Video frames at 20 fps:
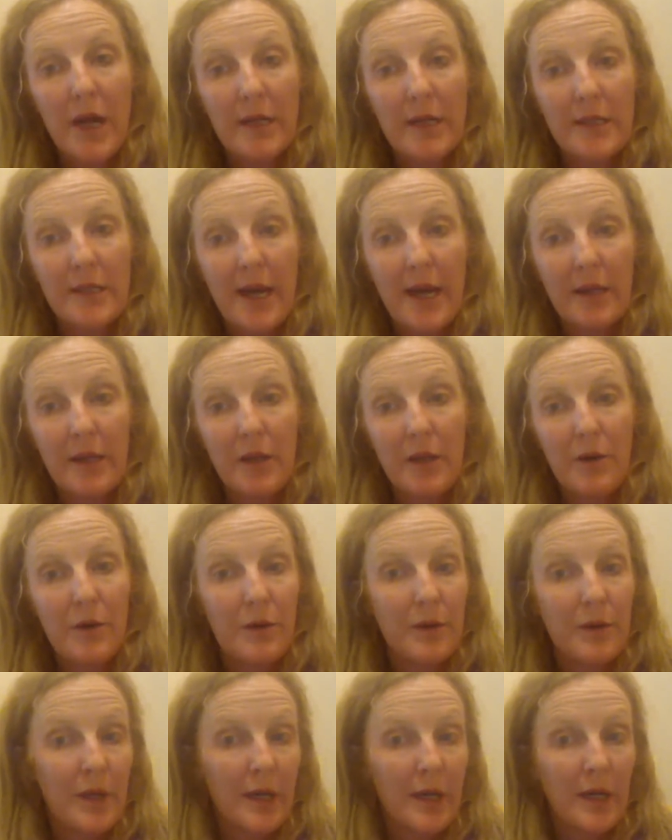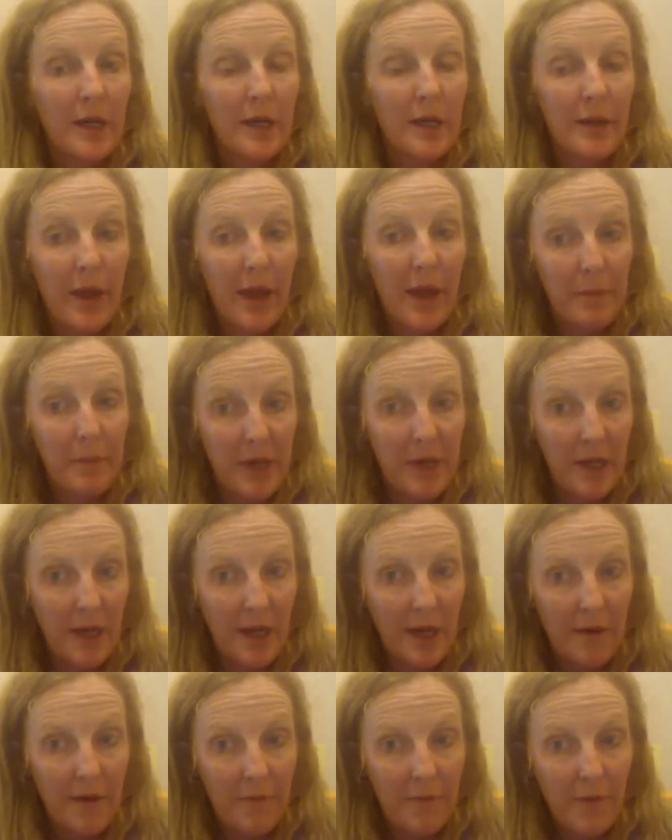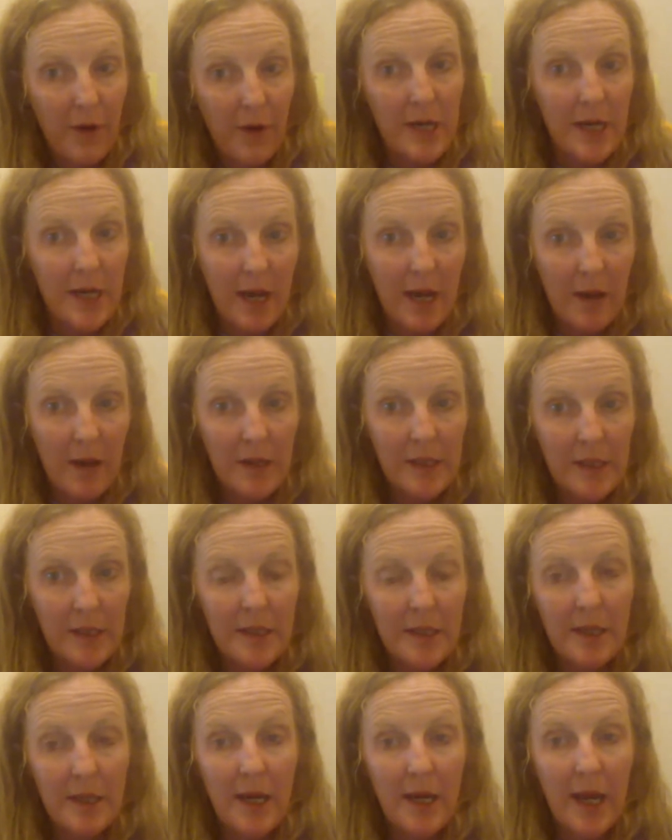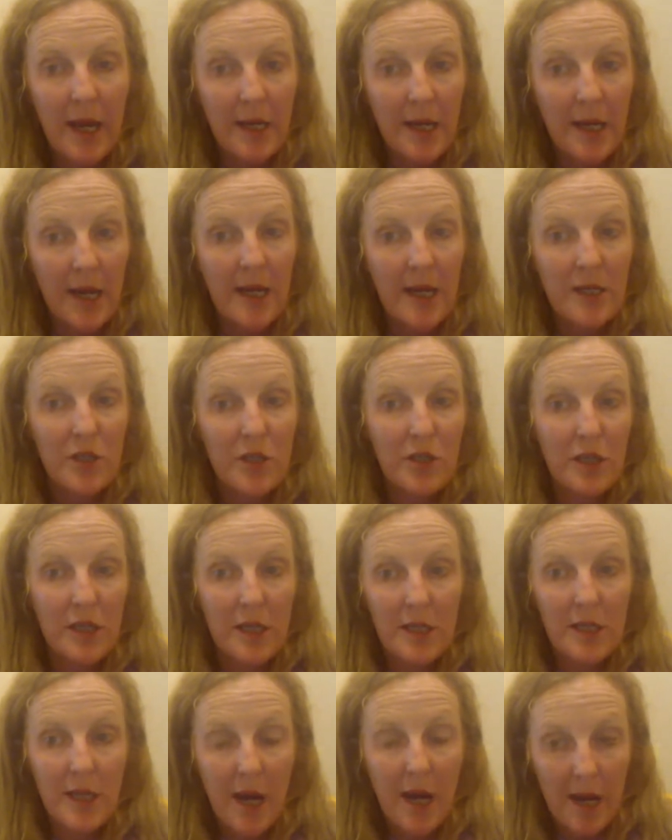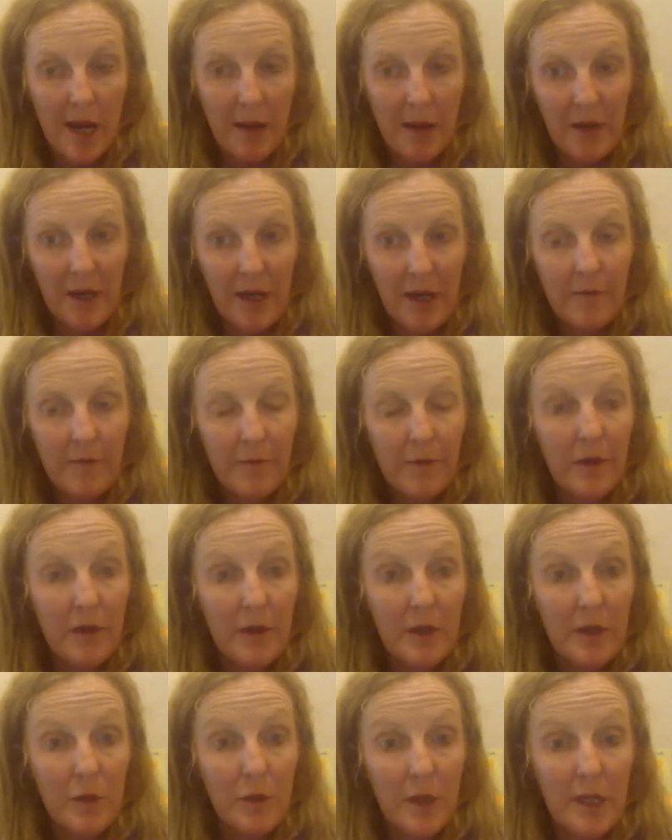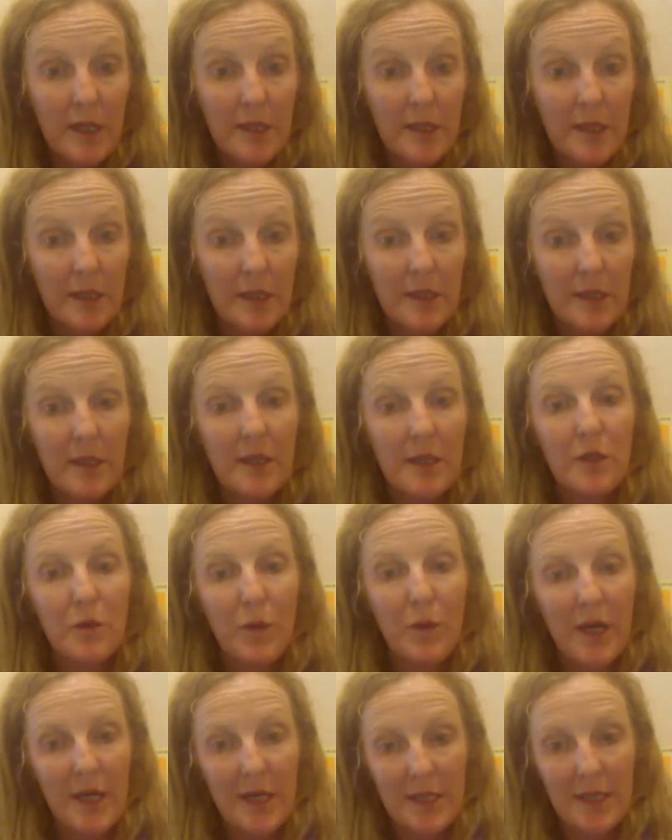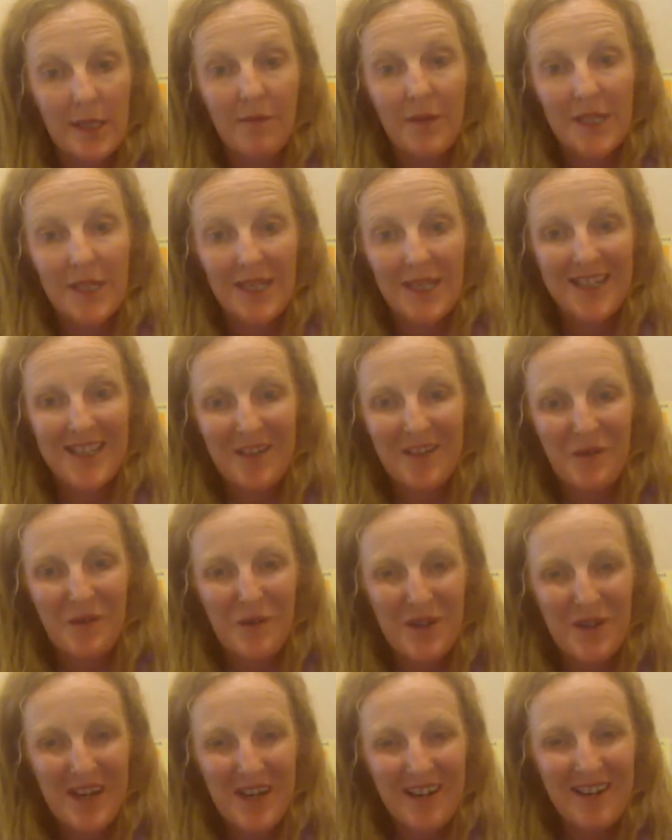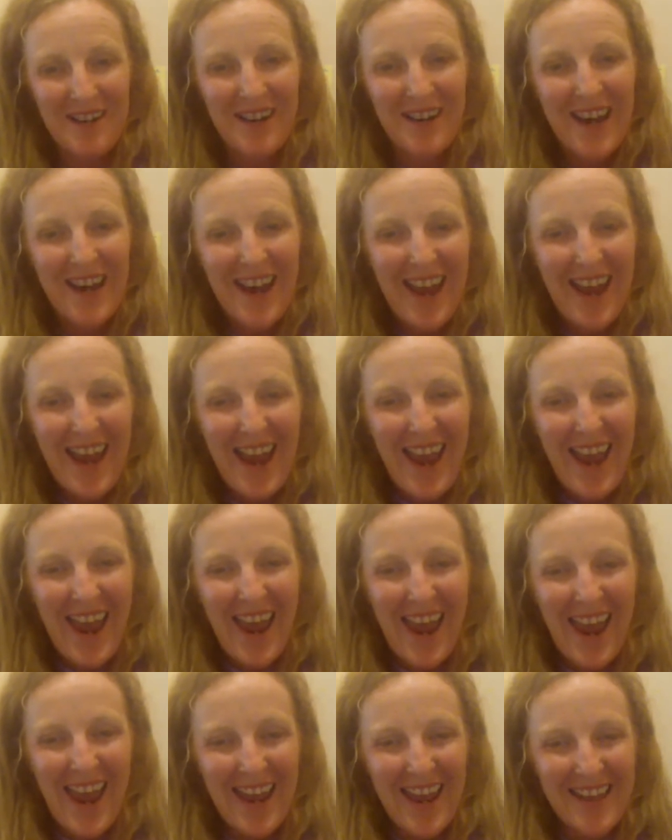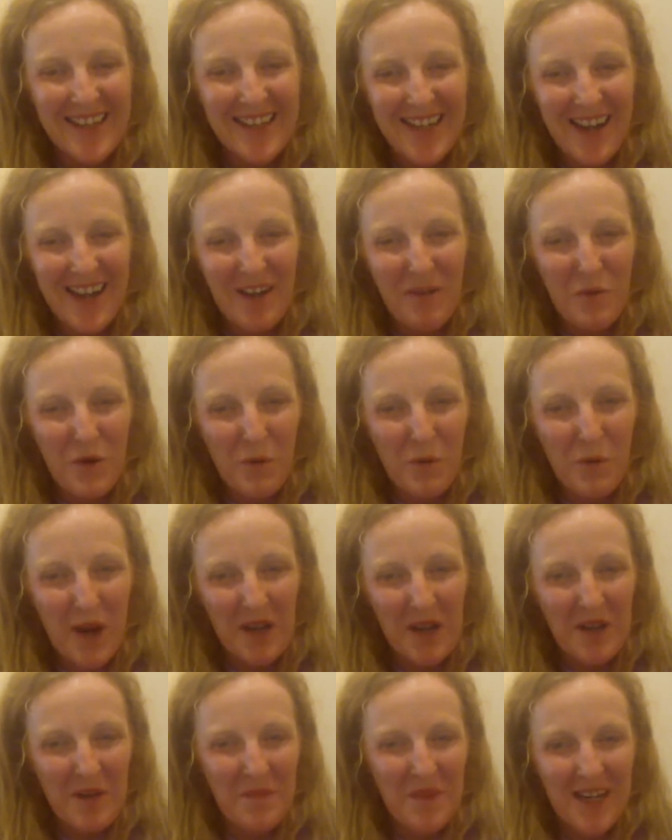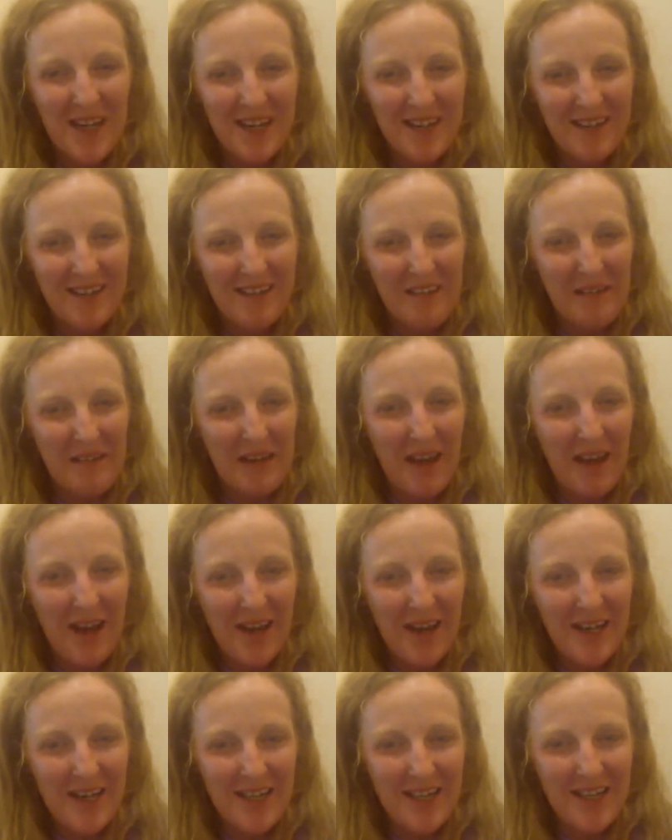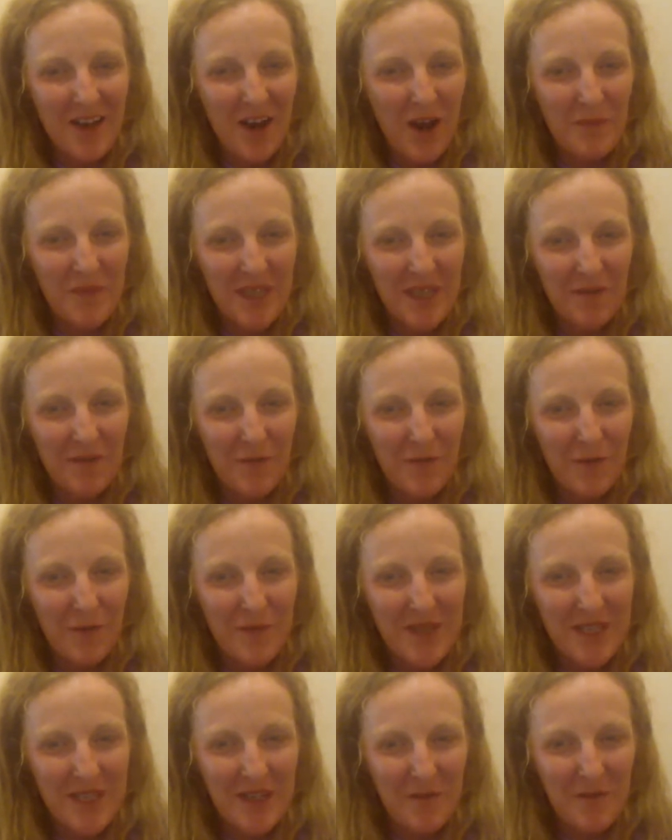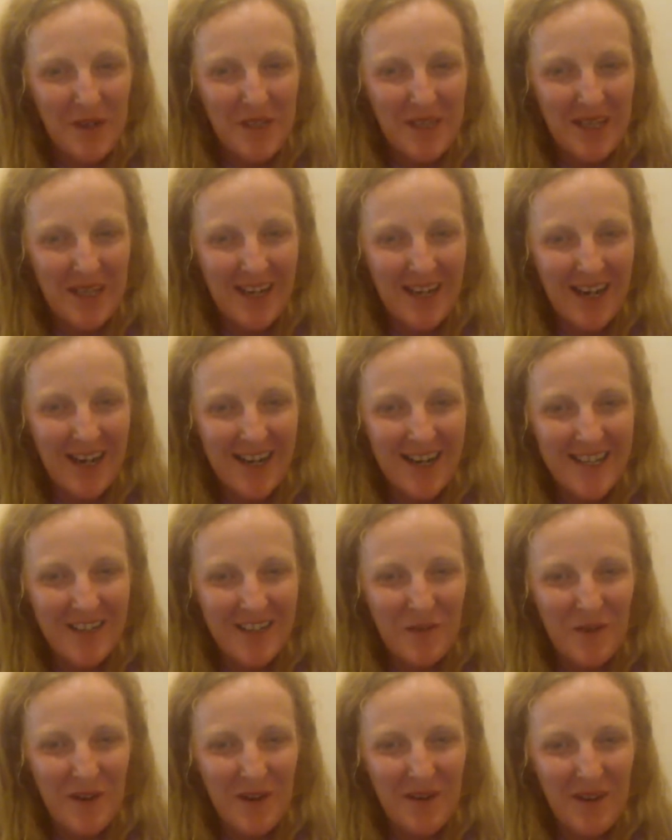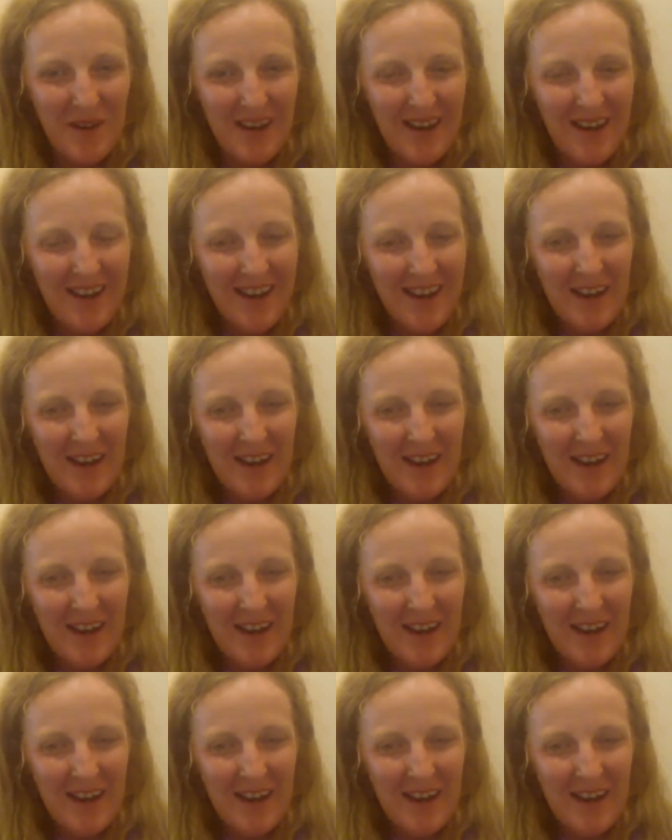Go ahead and download that PDF right now. It's the NHD timeline for the 2016-2017 school year. And we're welcoming Claudie Thompson from Silver City High School.